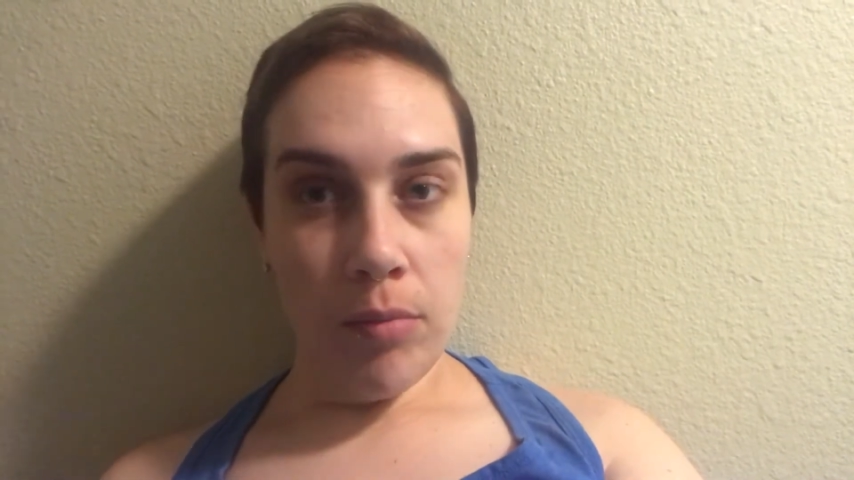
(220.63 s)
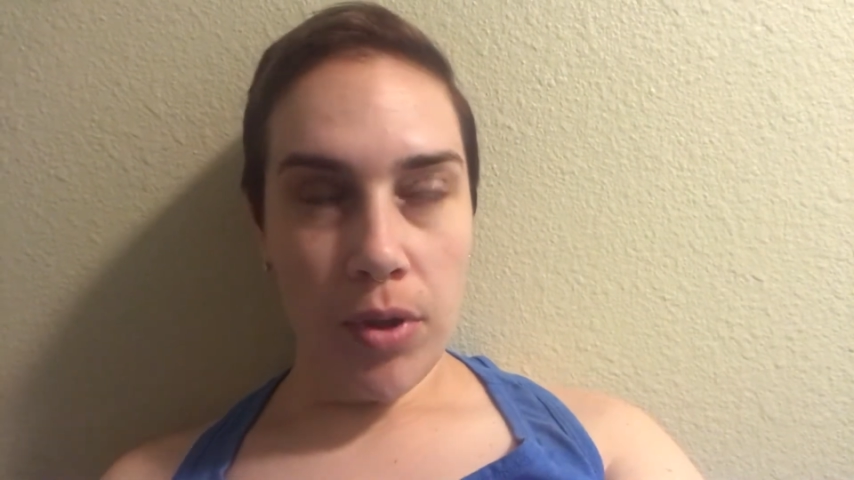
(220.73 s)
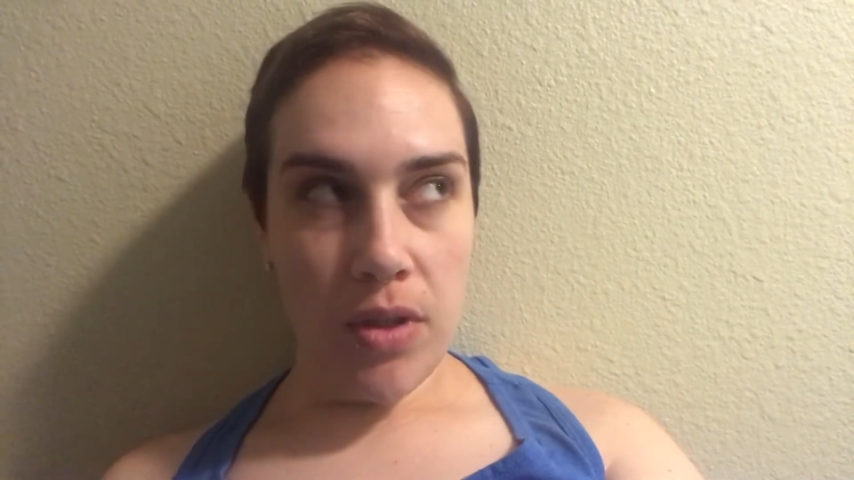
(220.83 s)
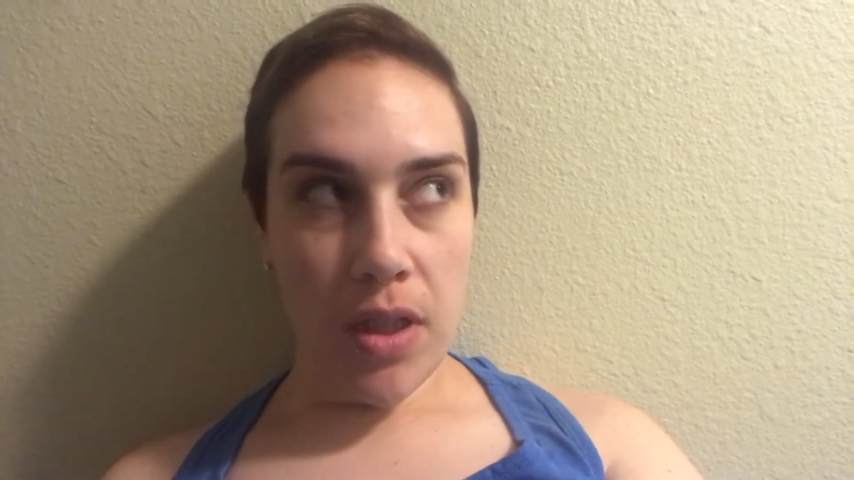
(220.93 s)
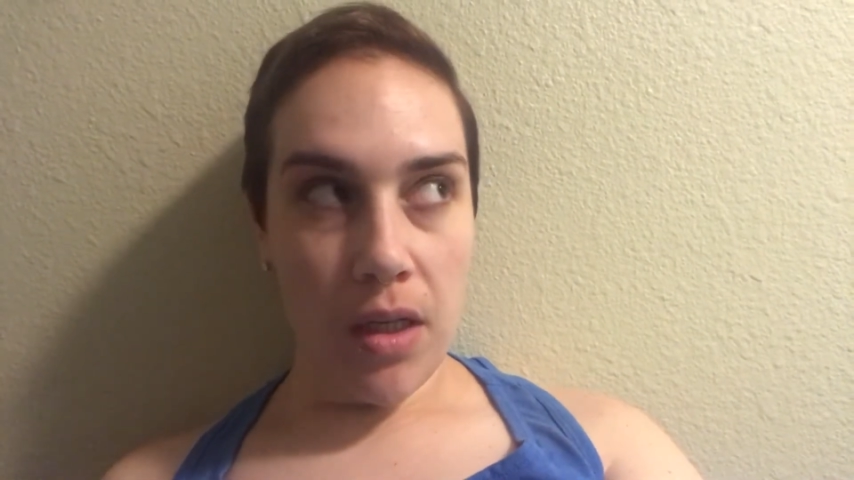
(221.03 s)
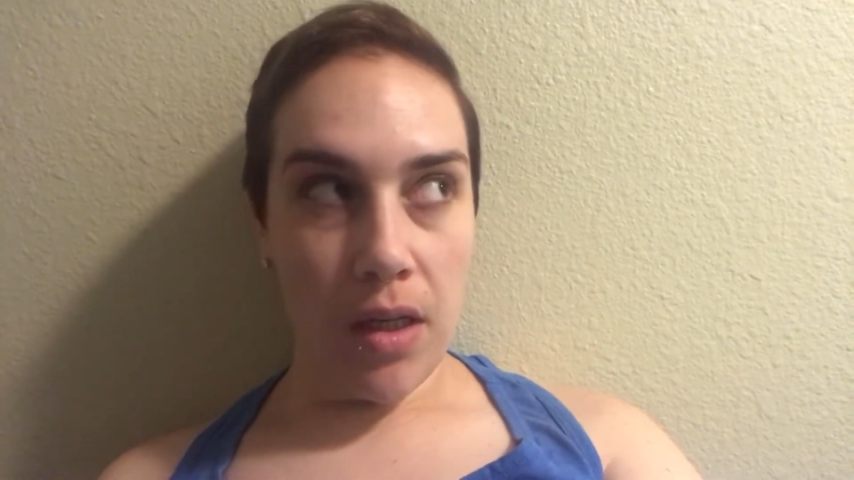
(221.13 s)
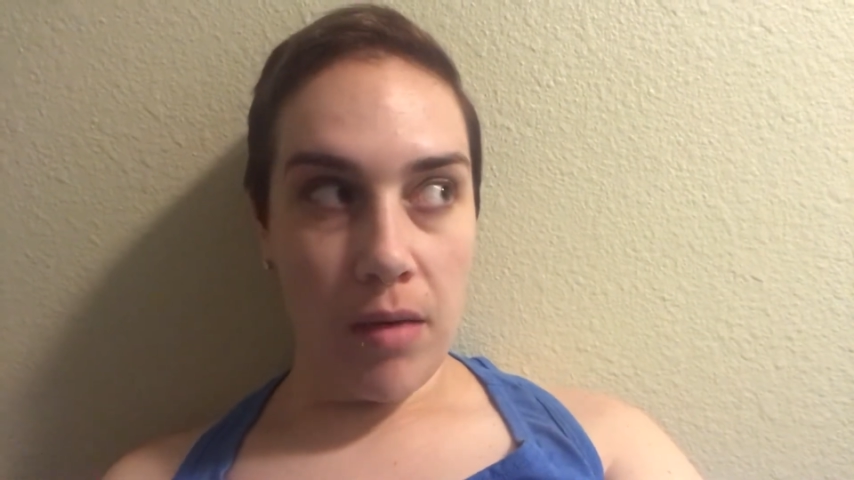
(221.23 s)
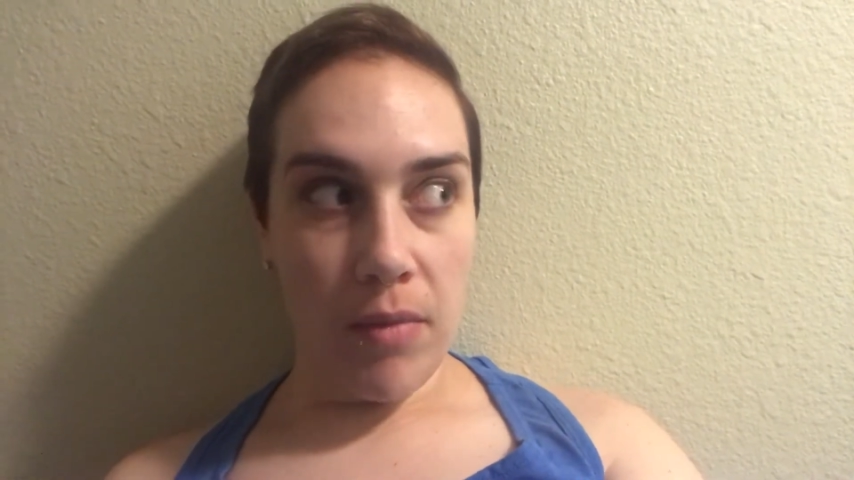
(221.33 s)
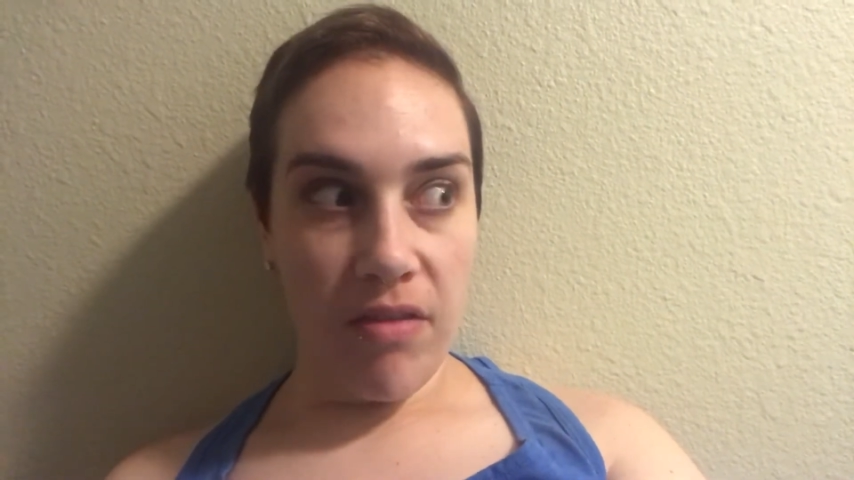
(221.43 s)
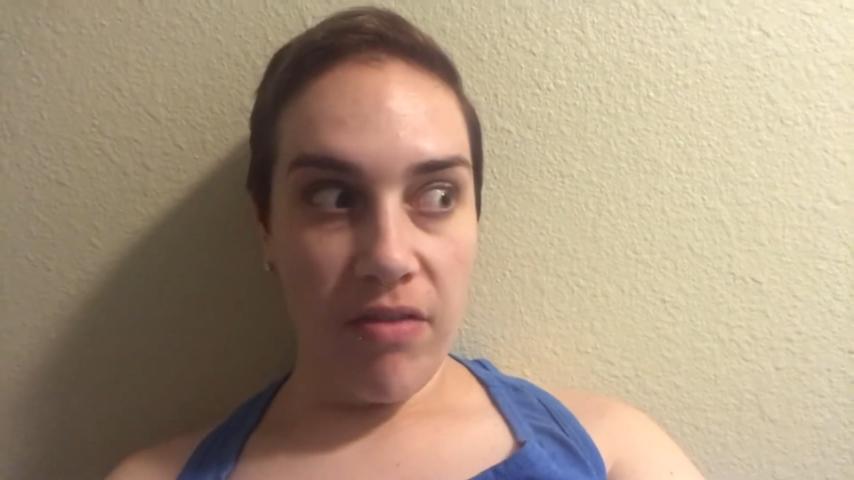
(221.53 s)
protein
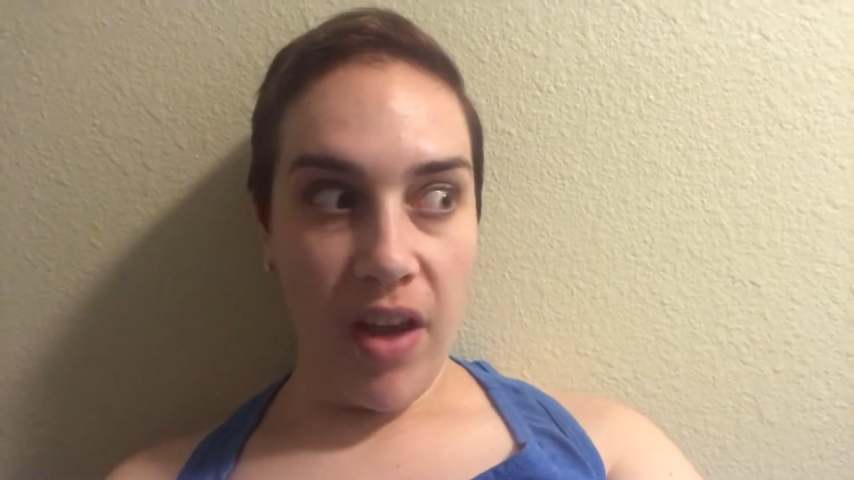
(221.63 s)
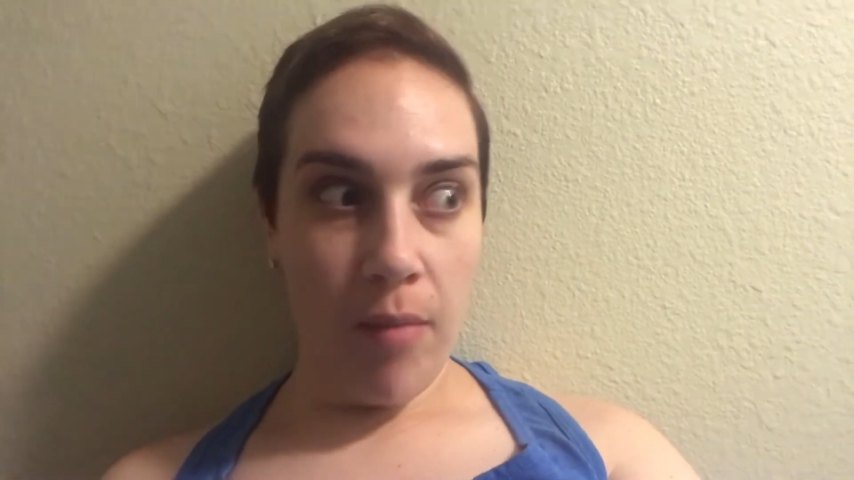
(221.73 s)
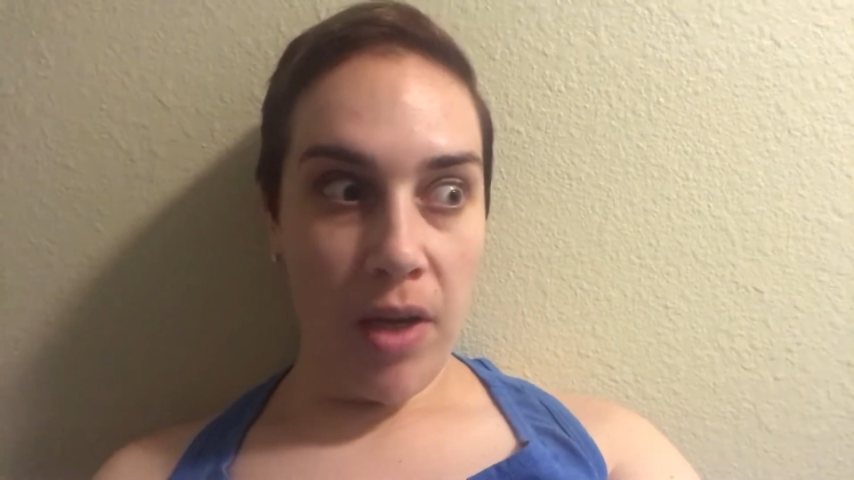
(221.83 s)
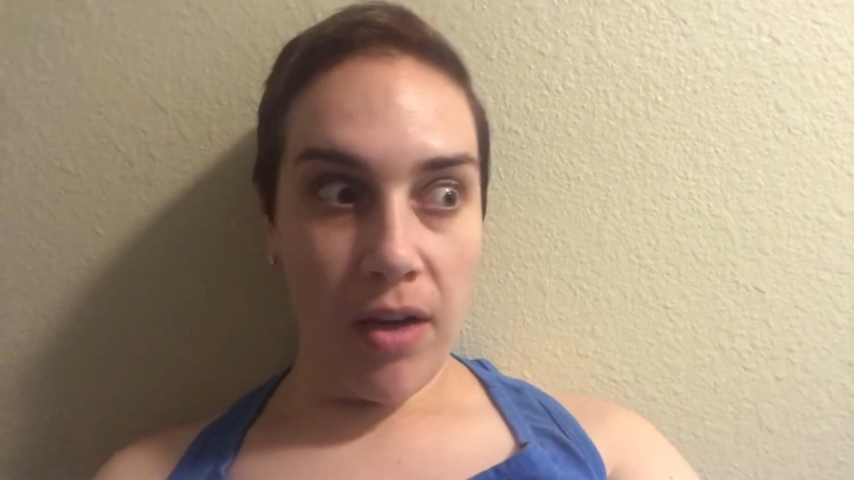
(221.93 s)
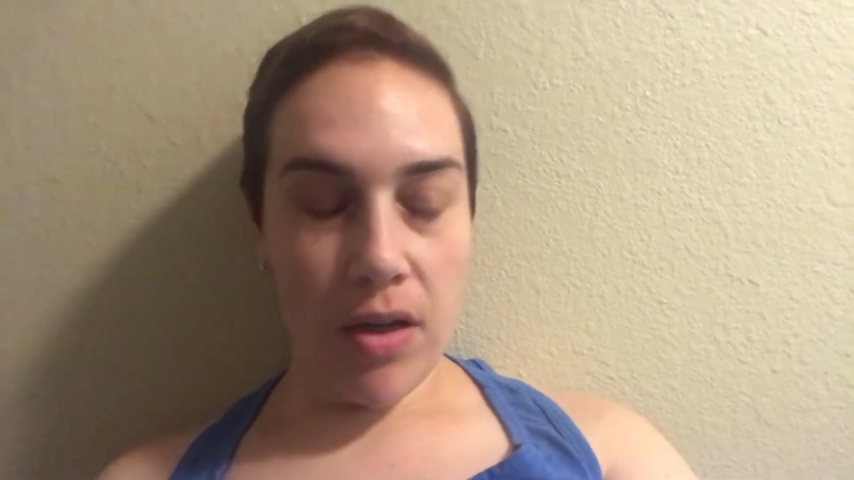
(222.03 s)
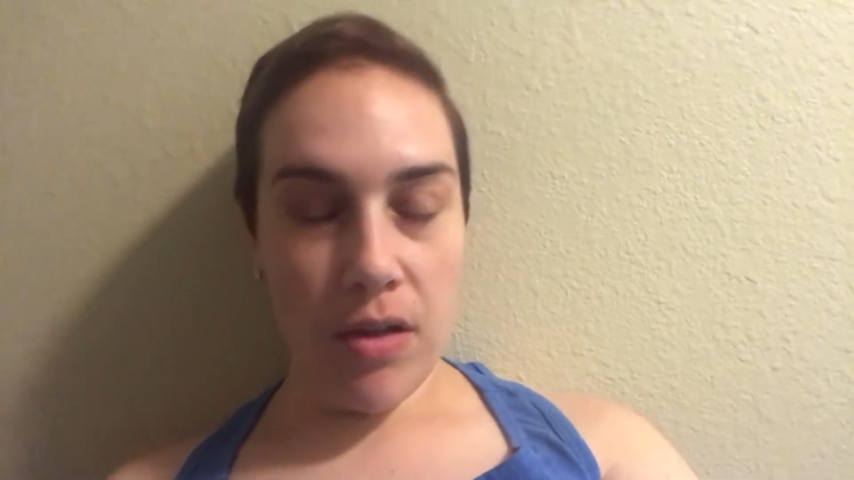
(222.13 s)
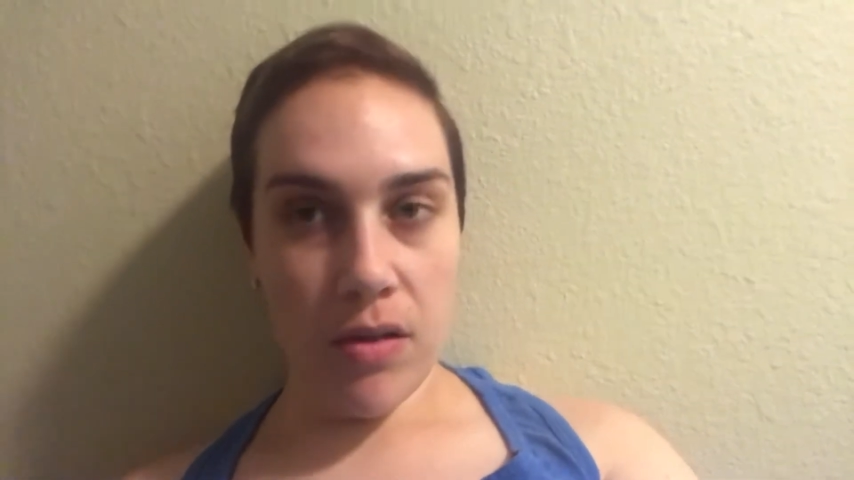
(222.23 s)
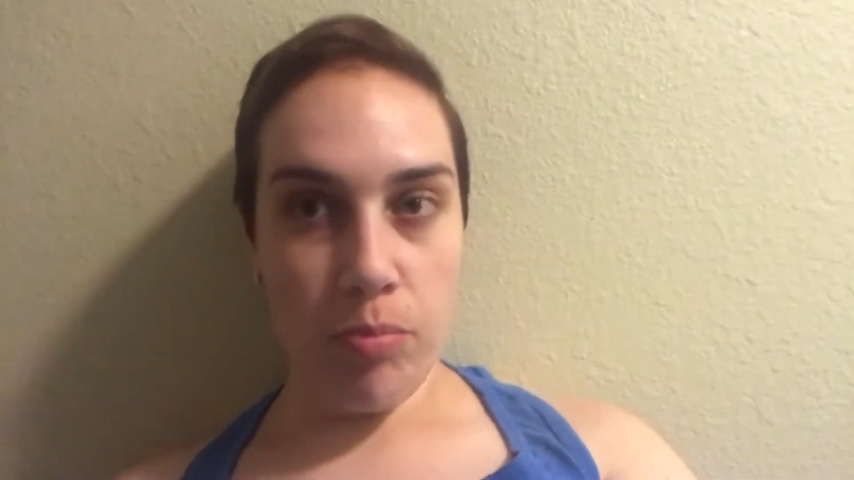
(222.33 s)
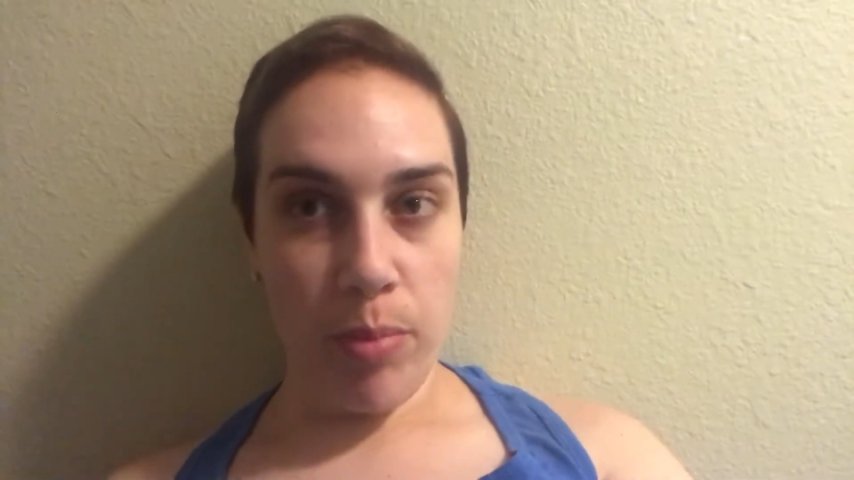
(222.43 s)
and my fat macros,